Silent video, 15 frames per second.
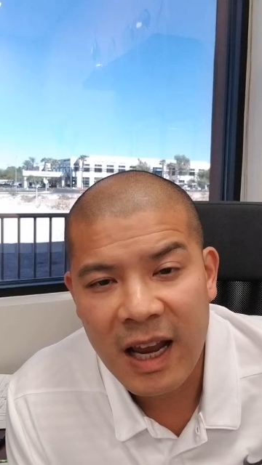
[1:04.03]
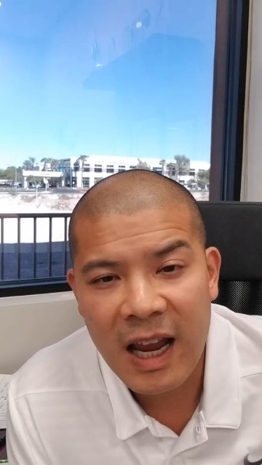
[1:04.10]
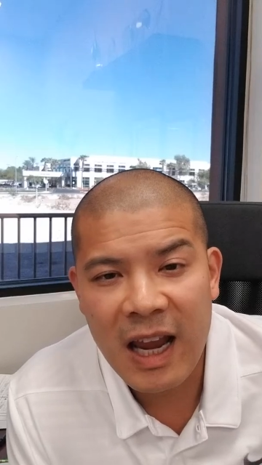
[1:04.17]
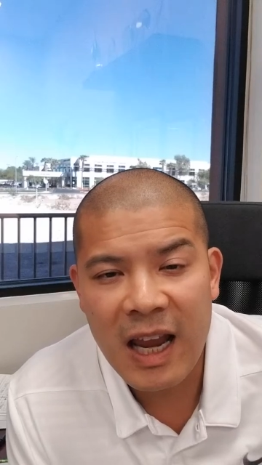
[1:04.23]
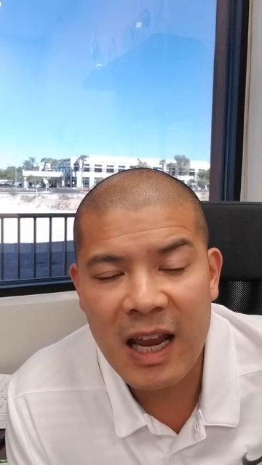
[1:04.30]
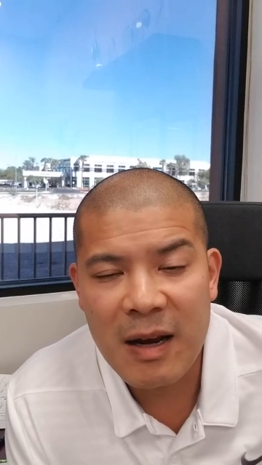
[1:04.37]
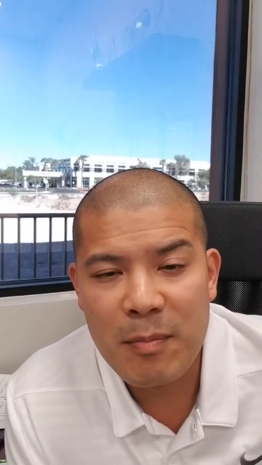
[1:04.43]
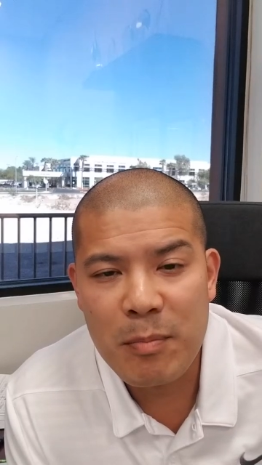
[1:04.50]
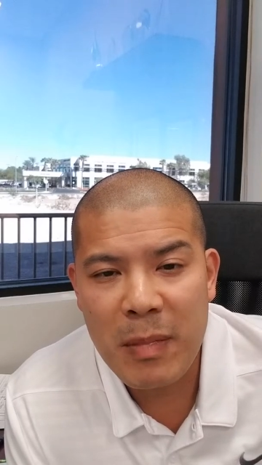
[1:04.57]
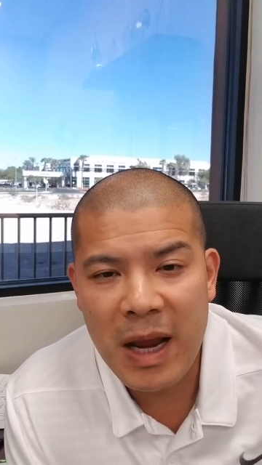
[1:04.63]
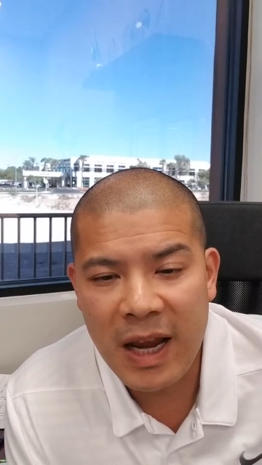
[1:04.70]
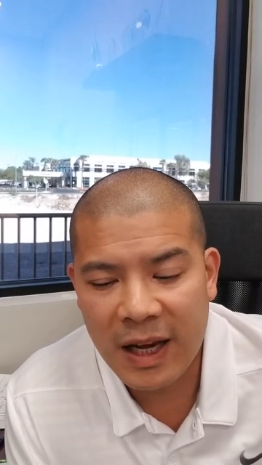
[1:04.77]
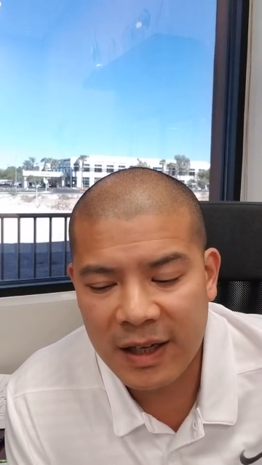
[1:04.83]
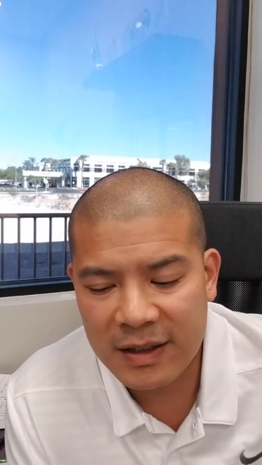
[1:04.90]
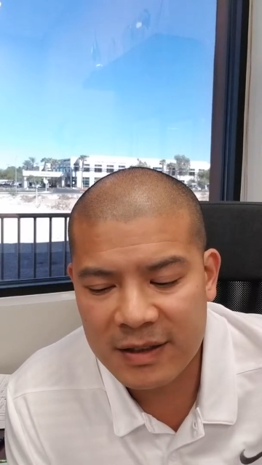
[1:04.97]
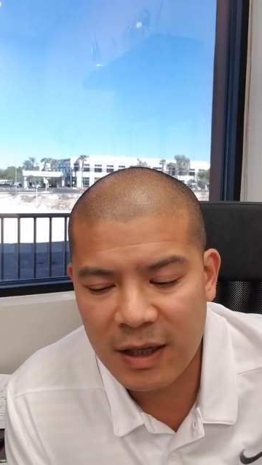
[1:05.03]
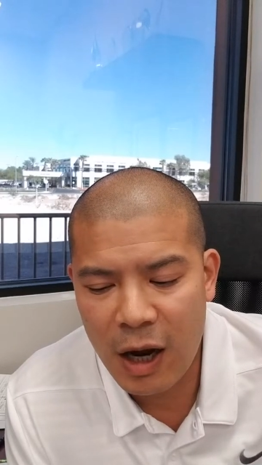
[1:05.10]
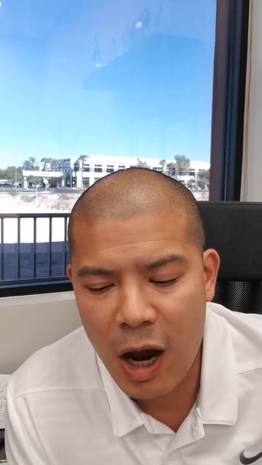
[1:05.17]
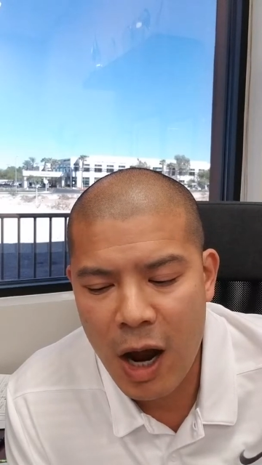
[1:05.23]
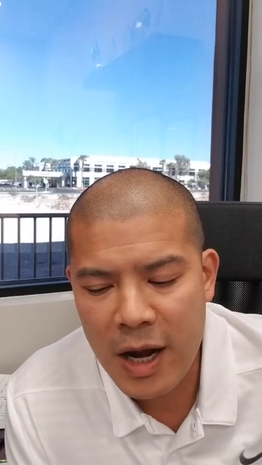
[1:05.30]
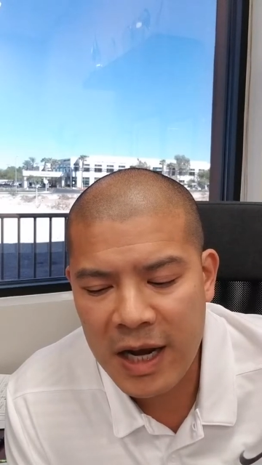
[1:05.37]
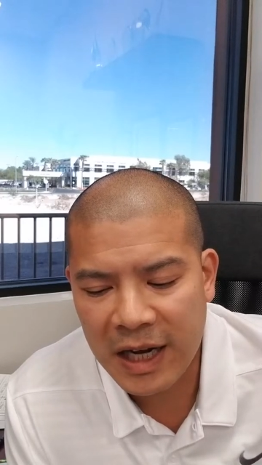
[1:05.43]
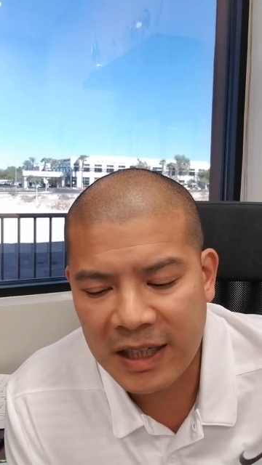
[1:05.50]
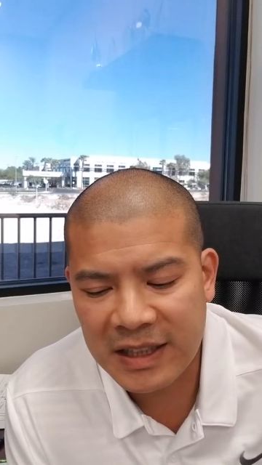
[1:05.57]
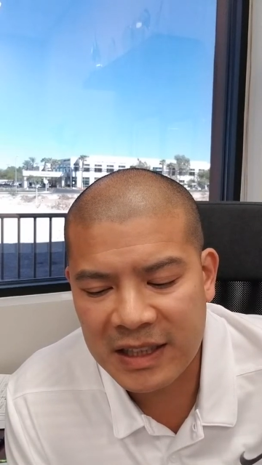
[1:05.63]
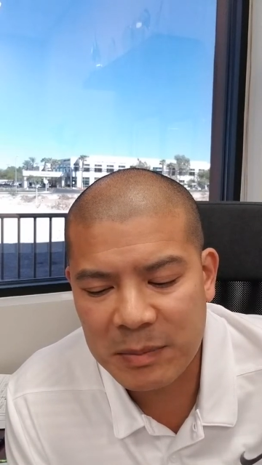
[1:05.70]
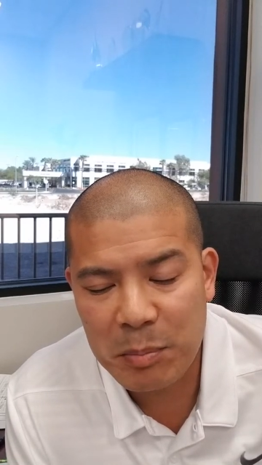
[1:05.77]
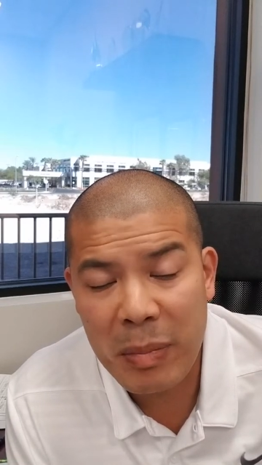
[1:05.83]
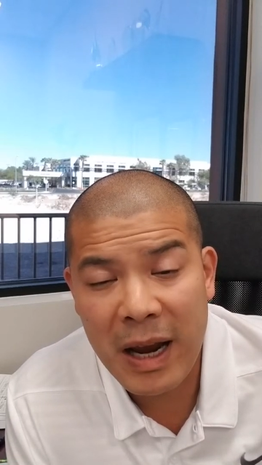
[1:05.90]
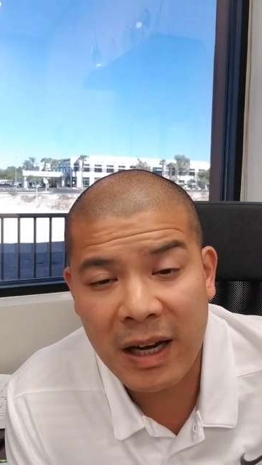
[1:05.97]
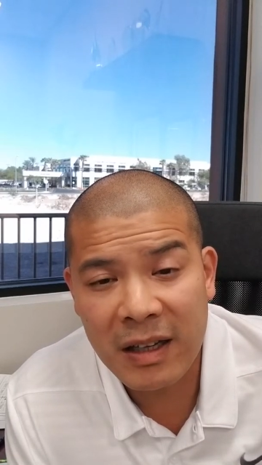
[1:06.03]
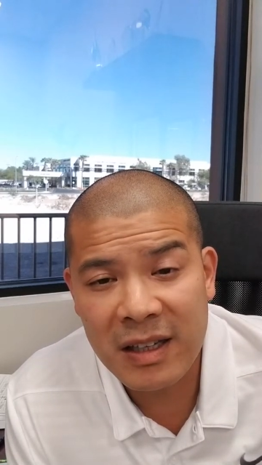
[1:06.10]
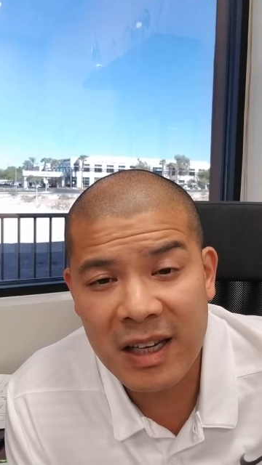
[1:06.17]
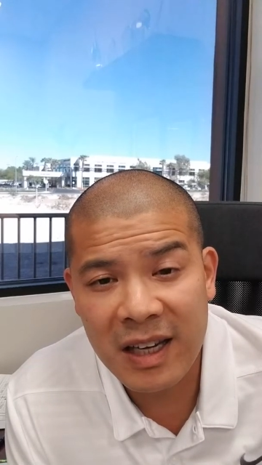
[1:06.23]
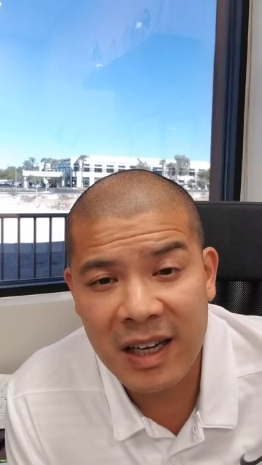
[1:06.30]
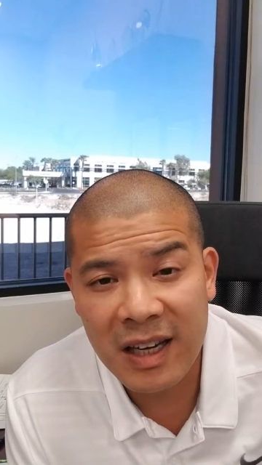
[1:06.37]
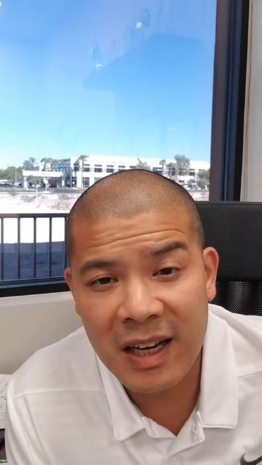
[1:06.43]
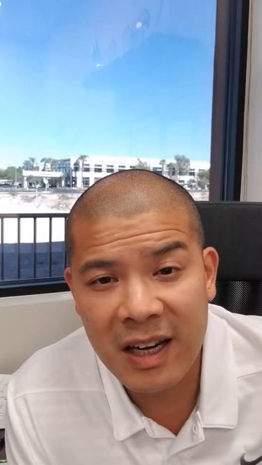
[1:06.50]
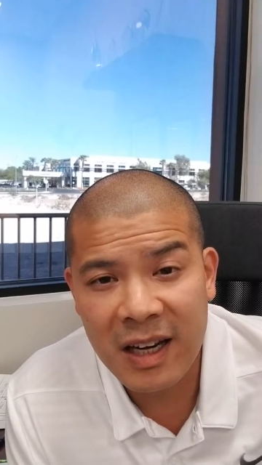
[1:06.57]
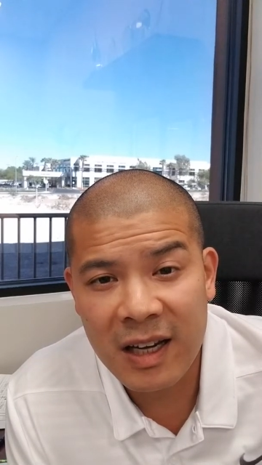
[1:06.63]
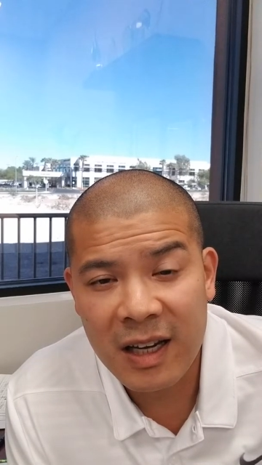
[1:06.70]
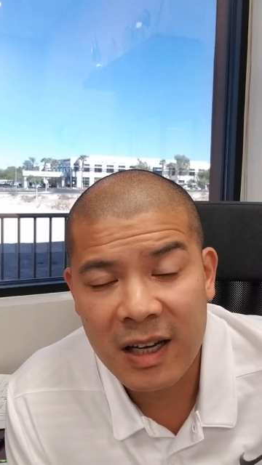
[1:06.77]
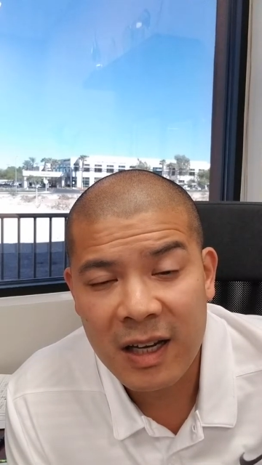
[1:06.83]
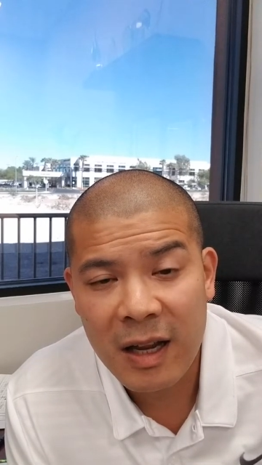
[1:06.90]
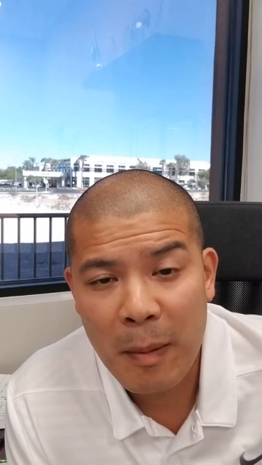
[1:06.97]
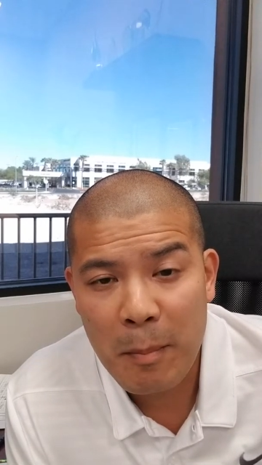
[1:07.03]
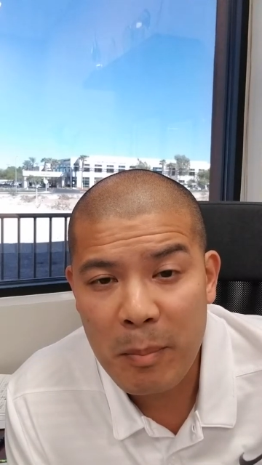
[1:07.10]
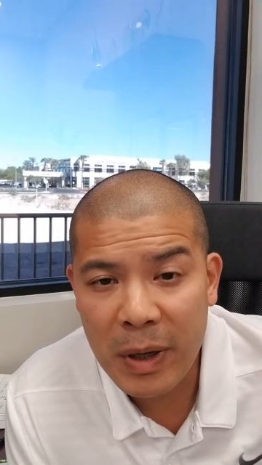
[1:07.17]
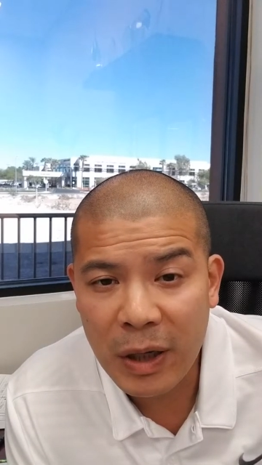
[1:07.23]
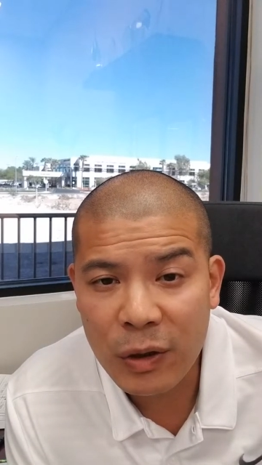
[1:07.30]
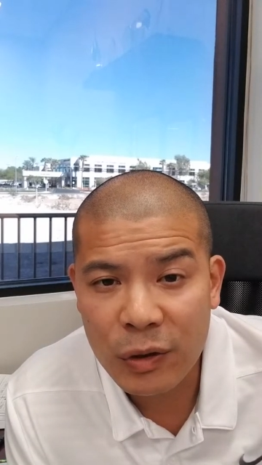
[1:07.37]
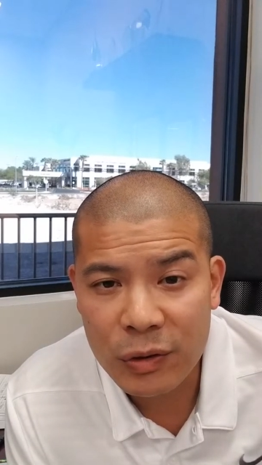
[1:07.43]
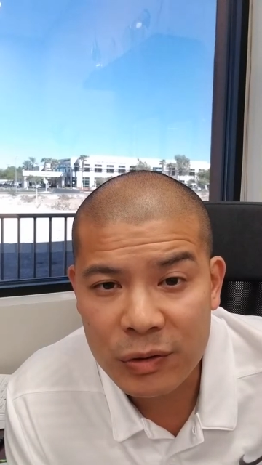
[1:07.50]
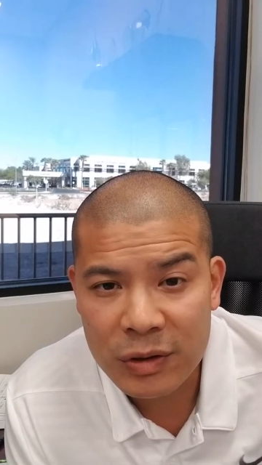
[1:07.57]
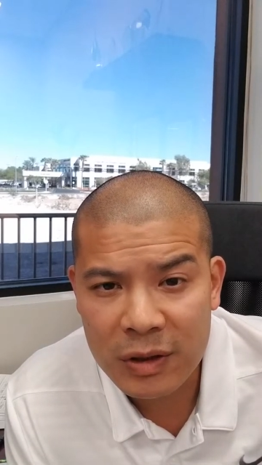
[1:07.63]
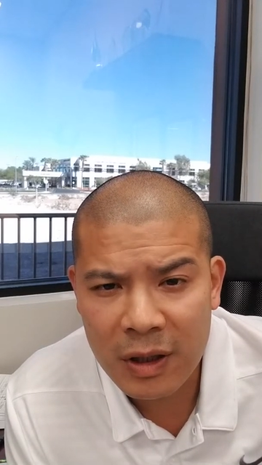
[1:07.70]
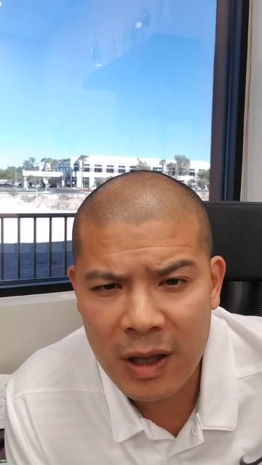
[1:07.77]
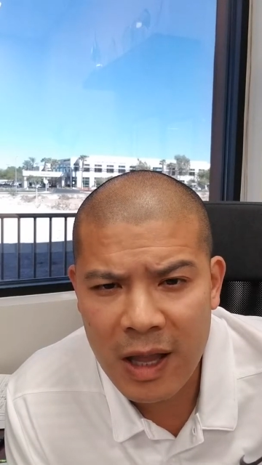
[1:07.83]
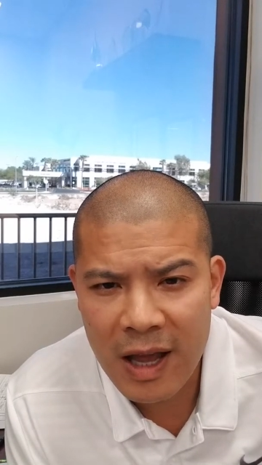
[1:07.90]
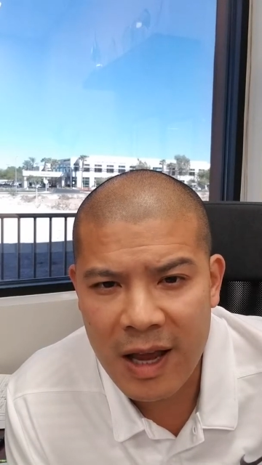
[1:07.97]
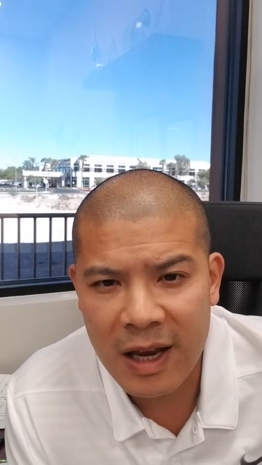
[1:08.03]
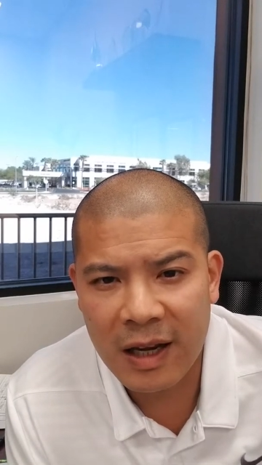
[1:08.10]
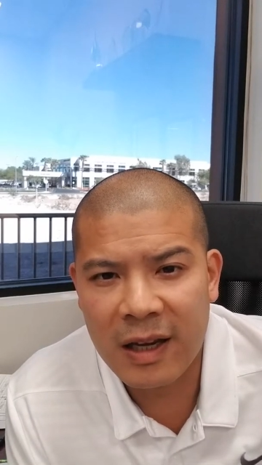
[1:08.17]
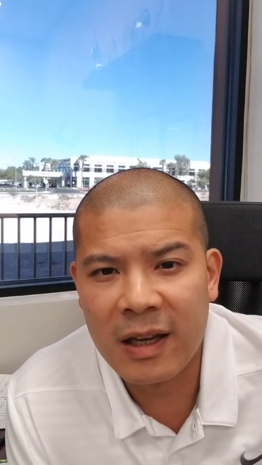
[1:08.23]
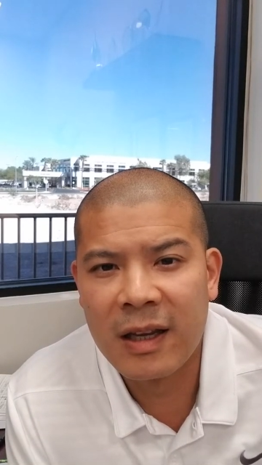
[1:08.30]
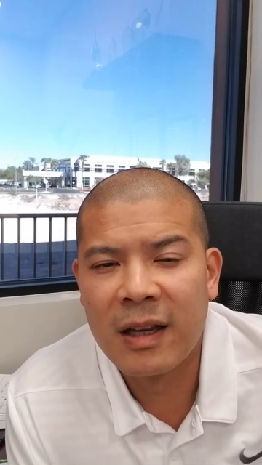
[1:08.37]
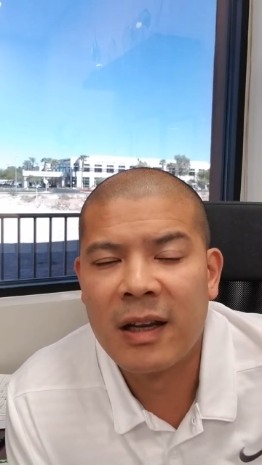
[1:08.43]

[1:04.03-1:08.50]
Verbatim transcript: it makes unexpected bills like,